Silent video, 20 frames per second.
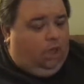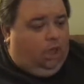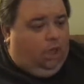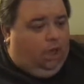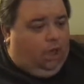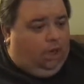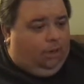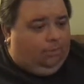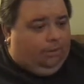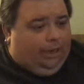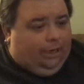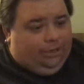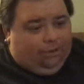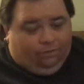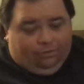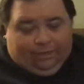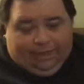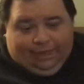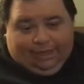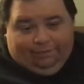I
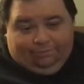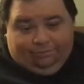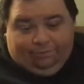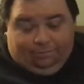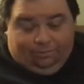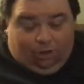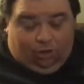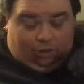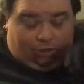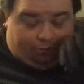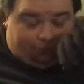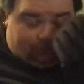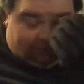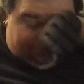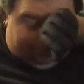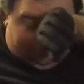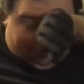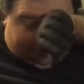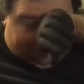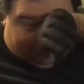don't have them
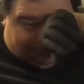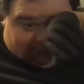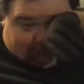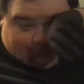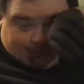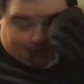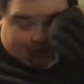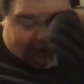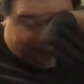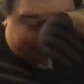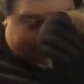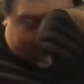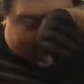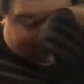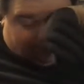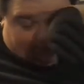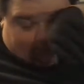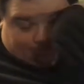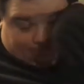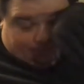often because they can
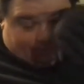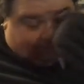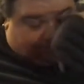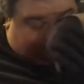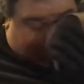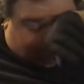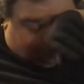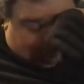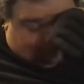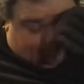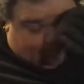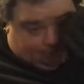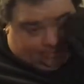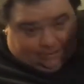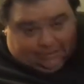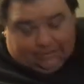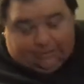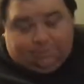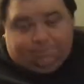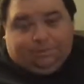be a bit
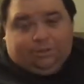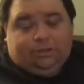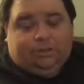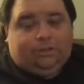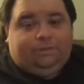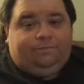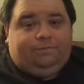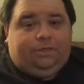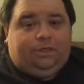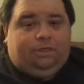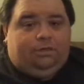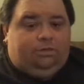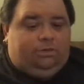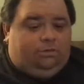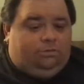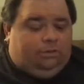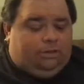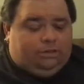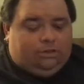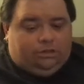pricey, especially if you go into
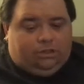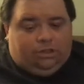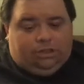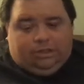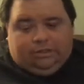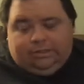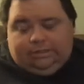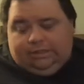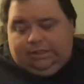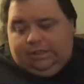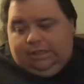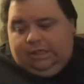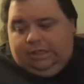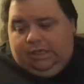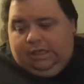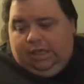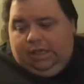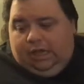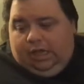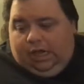the restaurants.
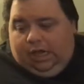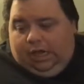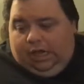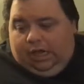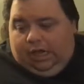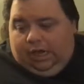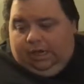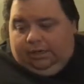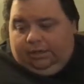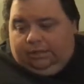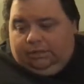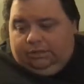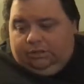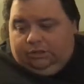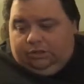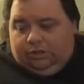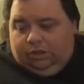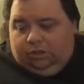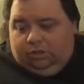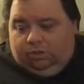
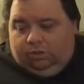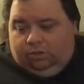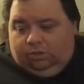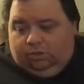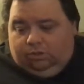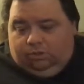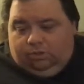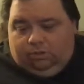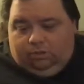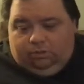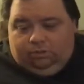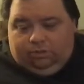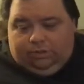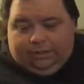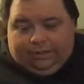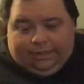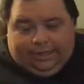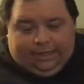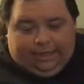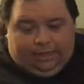So
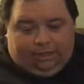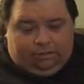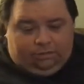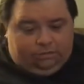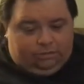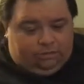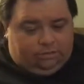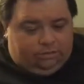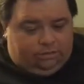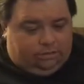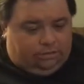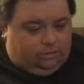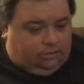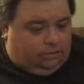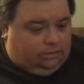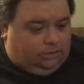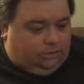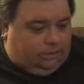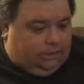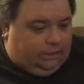without
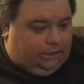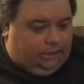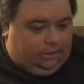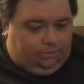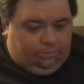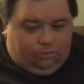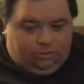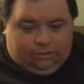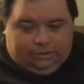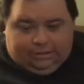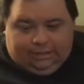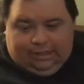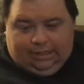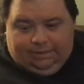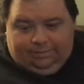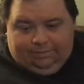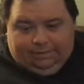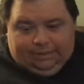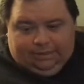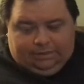any more
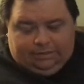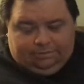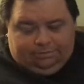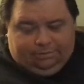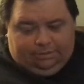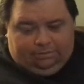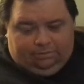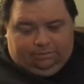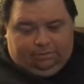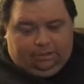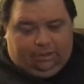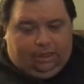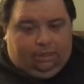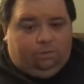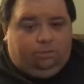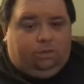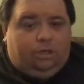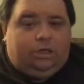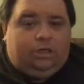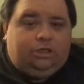time being spent, or
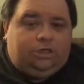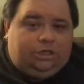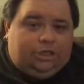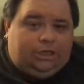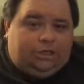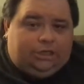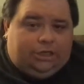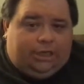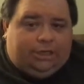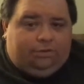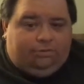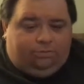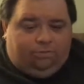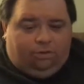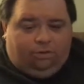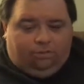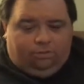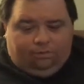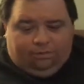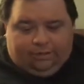we're going to chit-chat through the
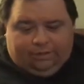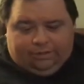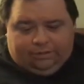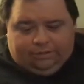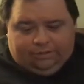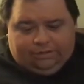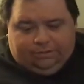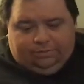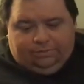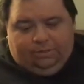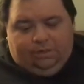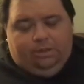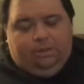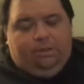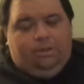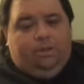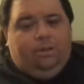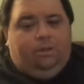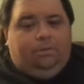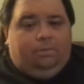whole thing too,
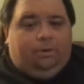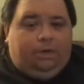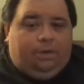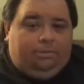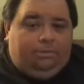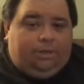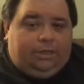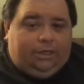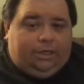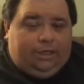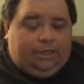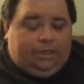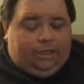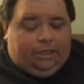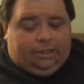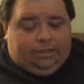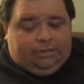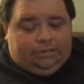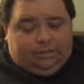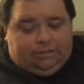but I'm going to go
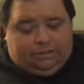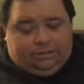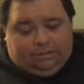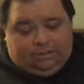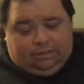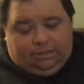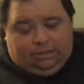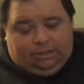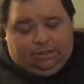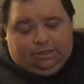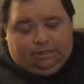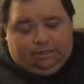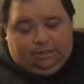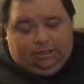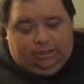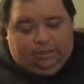ahead and start.